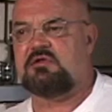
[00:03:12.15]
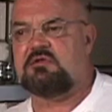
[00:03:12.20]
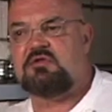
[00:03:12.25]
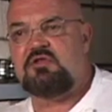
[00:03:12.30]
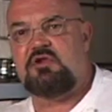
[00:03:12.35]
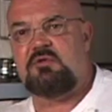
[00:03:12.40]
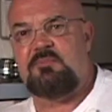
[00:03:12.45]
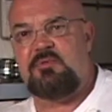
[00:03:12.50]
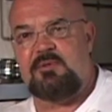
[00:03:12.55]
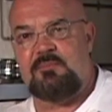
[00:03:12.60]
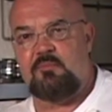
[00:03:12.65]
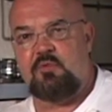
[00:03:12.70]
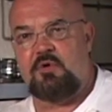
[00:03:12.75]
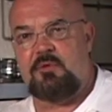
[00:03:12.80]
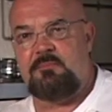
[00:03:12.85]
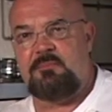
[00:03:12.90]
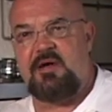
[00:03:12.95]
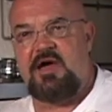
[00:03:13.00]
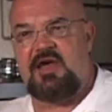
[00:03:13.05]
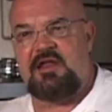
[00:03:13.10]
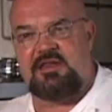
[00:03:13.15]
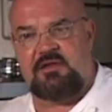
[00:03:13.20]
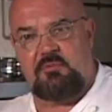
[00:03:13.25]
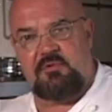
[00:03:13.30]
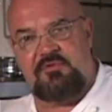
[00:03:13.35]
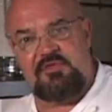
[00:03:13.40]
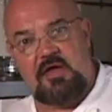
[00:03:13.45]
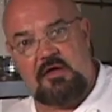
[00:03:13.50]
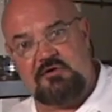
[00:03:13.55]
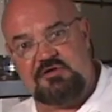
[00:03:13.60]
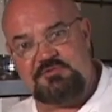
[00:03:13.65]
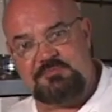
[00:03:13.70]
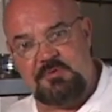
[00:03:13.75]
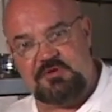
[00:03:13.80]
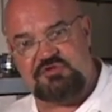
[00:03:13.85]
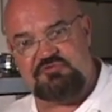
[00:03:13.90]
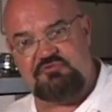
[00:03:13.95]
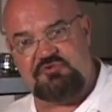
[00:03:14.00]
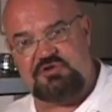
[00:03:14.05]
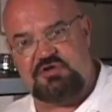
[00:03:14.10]
a little bit more body without as
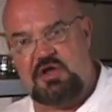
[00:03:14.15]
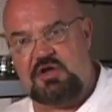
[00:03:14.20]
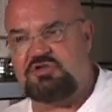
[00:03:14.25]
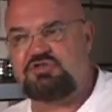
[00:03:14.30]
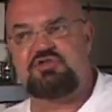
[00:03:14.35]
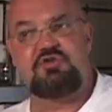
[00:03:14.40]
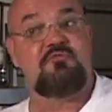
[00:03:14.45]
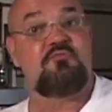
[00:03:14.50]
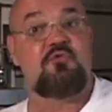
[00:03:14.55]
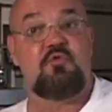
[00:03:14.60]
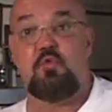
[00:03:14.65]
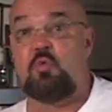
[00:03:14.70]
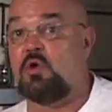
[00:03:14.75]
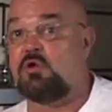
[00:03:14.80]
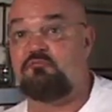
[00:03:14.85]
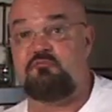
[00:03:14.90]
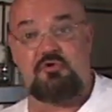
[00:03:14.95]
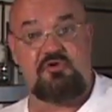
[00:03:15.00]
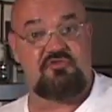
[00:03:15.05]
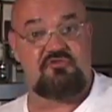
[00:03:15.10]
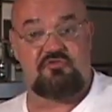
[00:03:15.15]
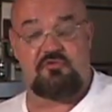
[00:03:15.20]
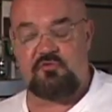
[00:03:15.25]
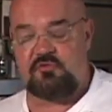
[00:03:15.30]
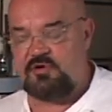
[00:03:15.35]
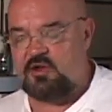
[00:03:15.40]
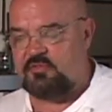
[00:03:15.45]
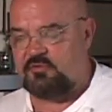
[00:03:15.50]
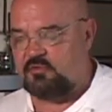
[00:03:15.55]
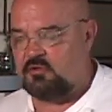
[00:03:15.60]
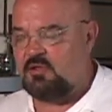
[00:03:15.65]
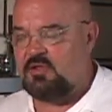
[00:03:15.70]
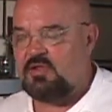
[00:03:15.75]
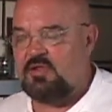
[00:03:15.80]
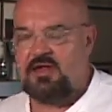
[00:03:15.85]
much reduction for one reason or another.